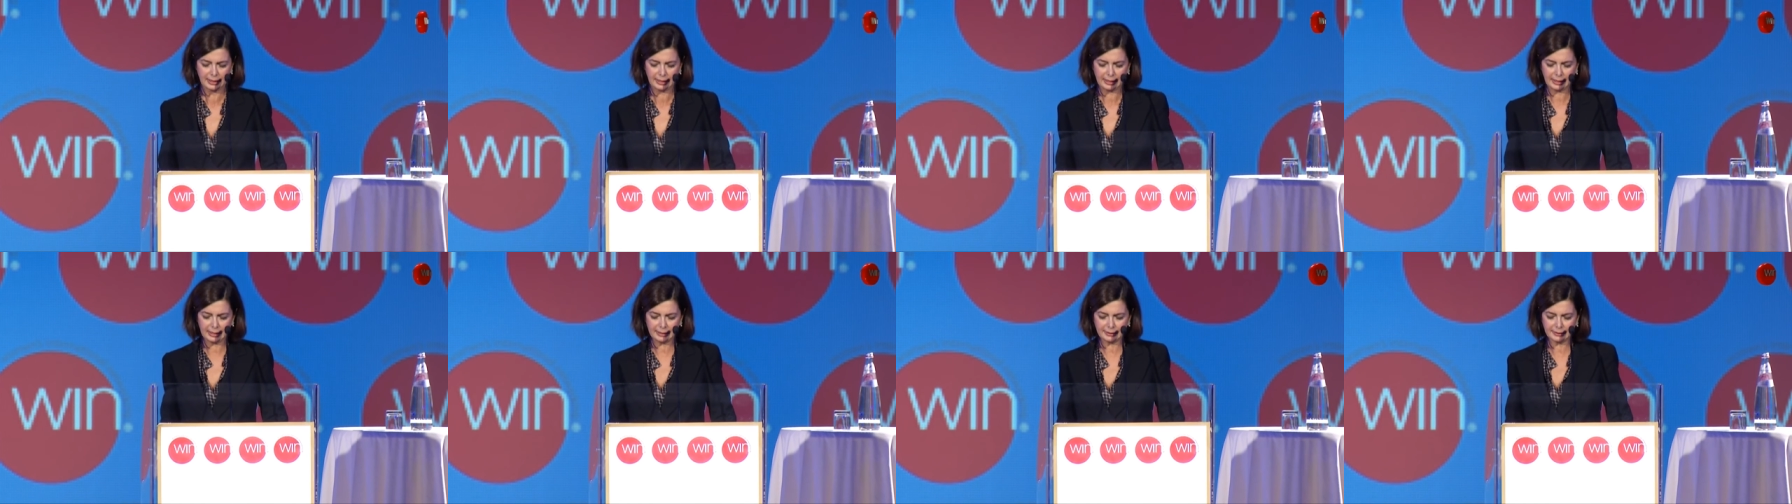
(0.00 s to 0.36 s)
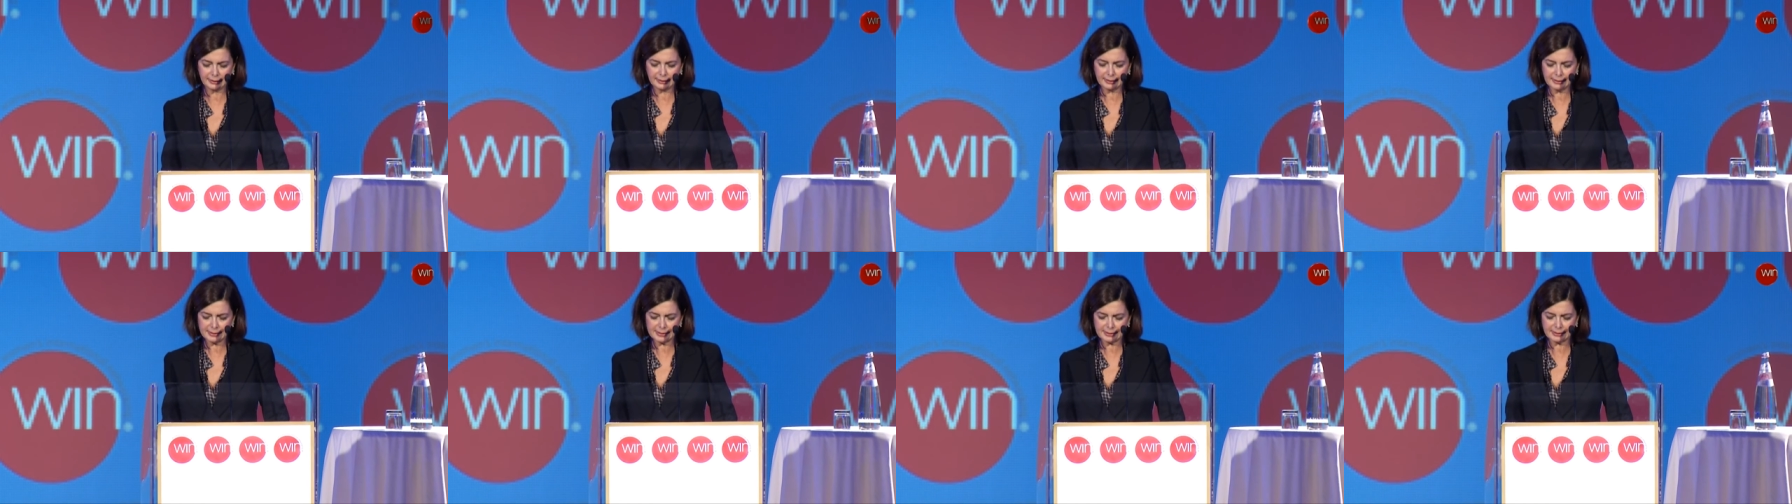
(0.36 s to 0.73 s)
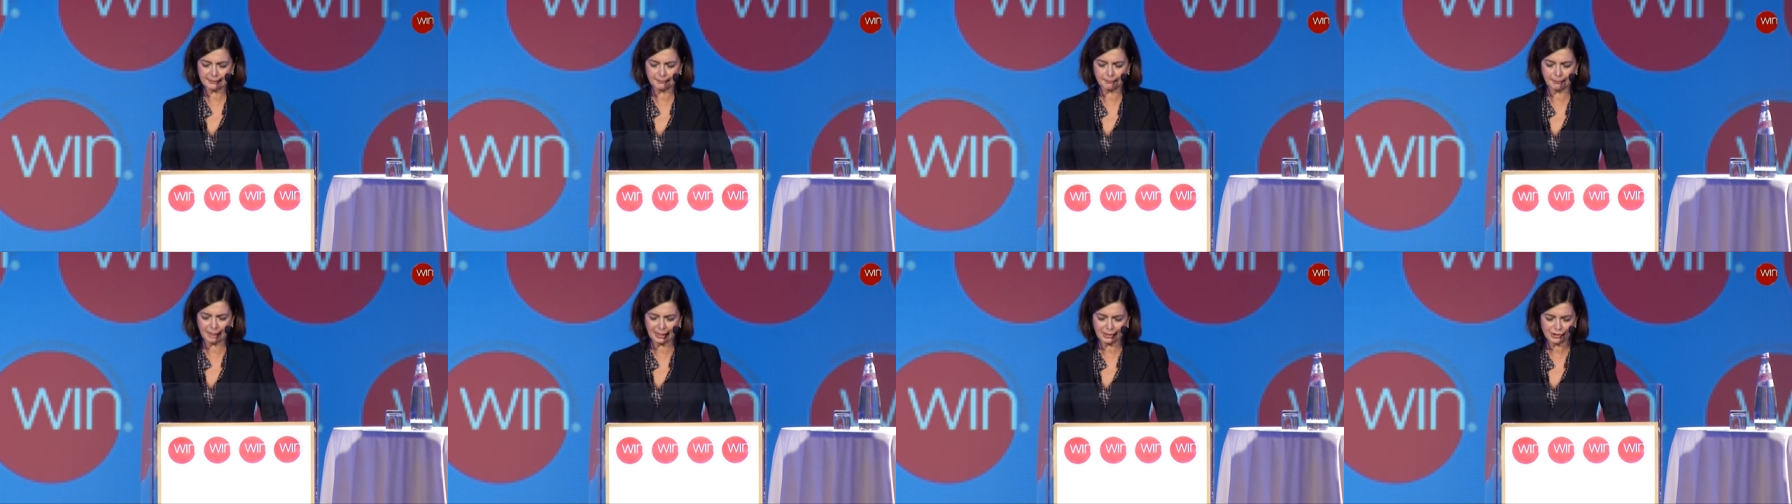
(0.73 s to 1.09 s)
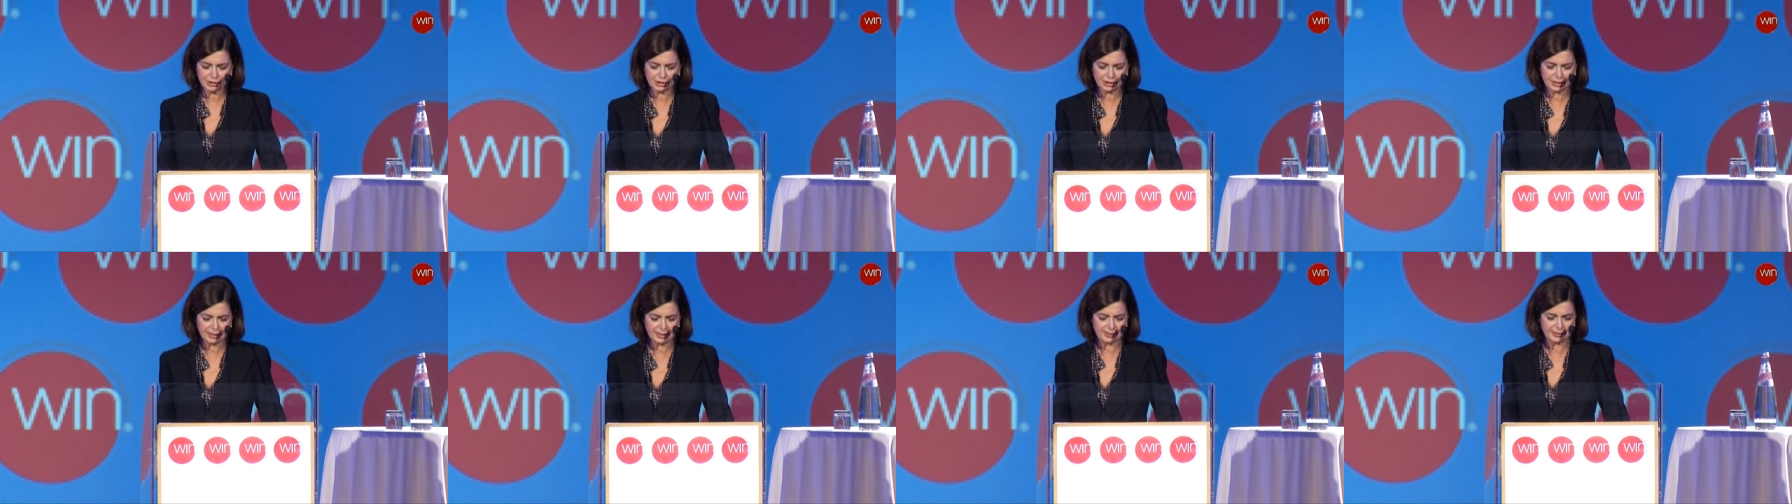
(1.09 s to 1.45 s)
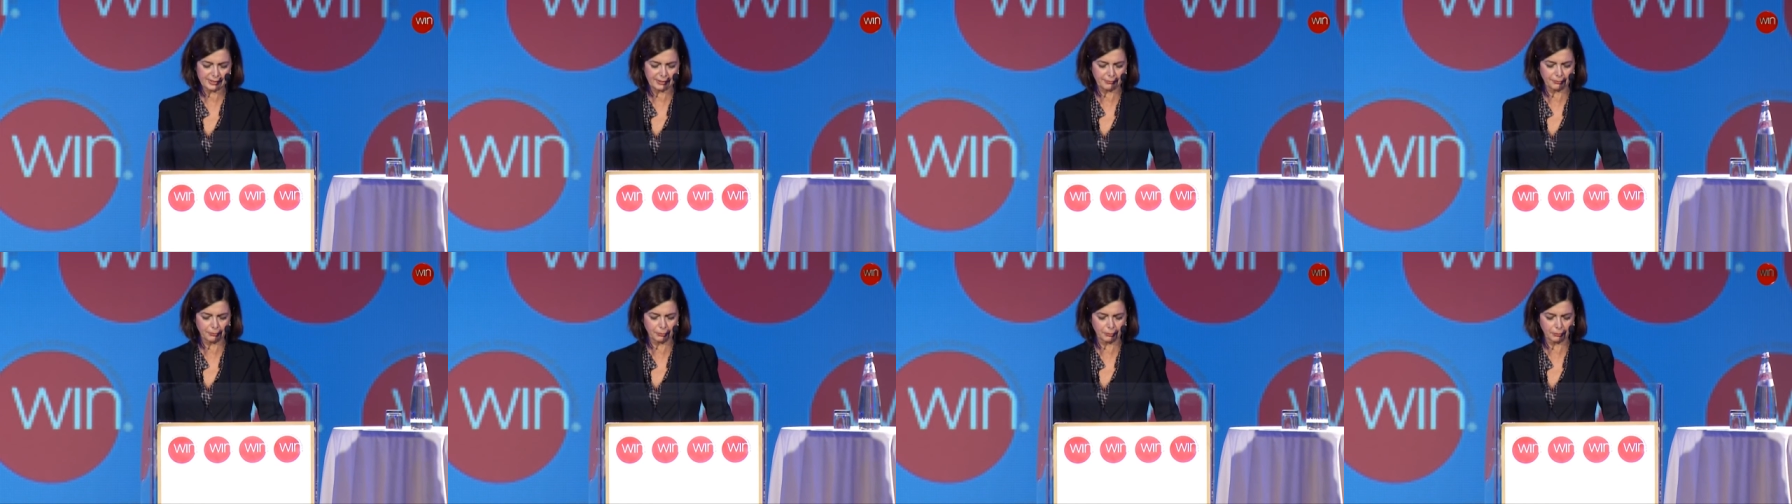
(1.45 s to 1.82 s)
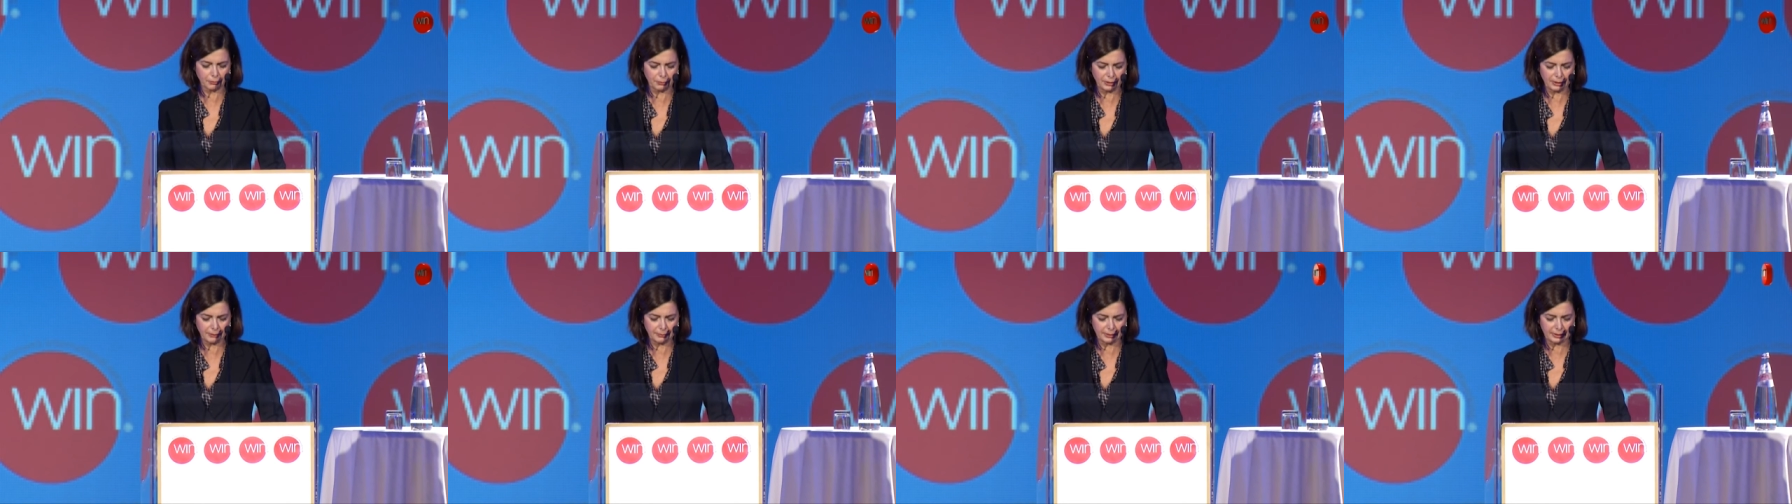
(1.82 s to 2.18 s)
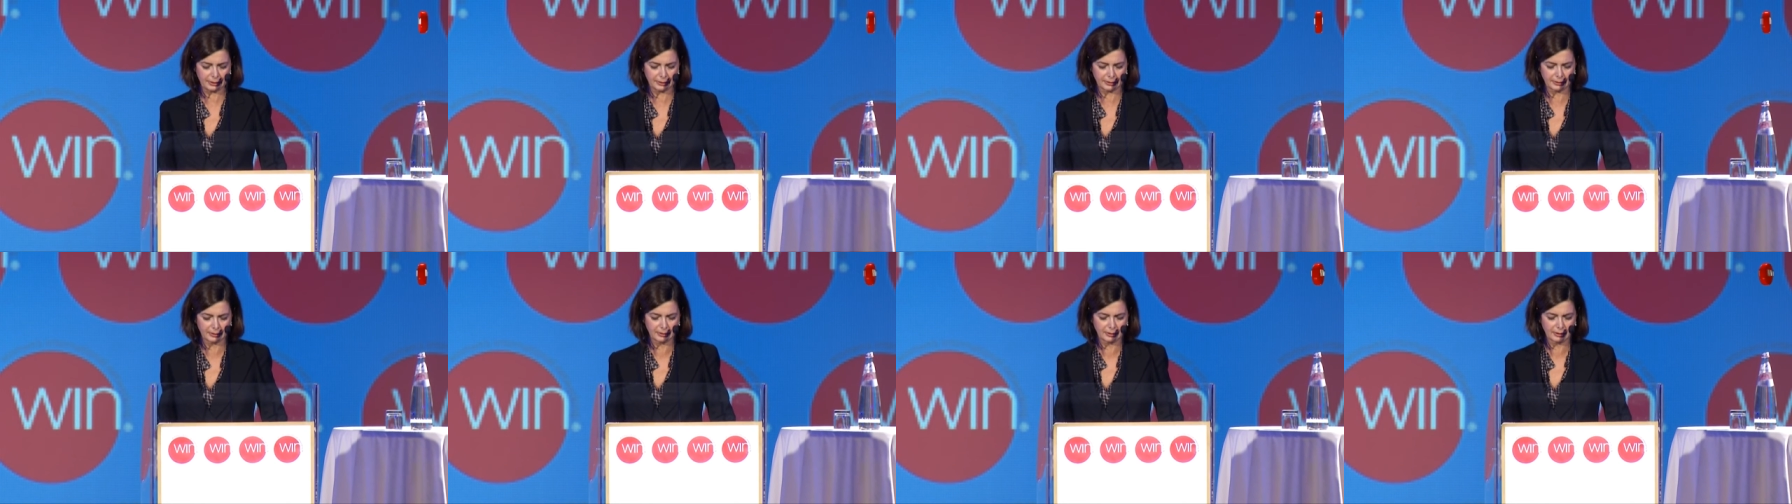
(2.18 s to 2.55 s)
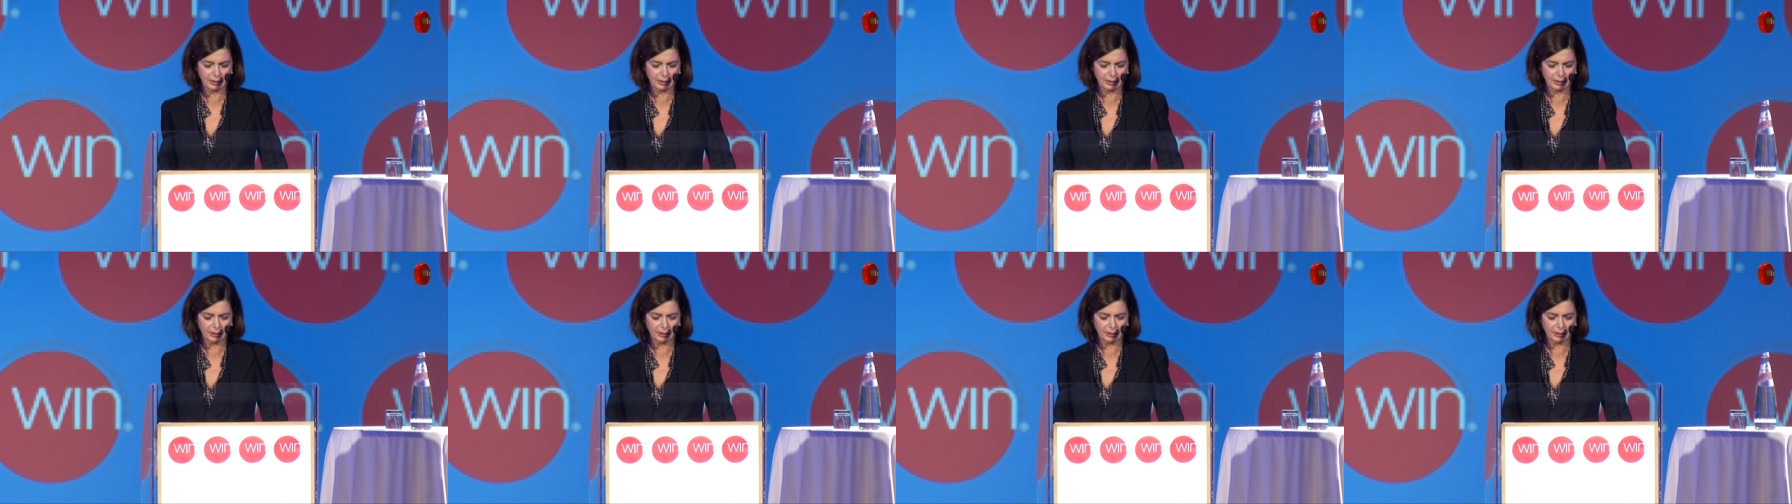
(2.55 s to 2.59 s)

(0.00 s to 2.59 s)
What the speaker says: And it is much easier for women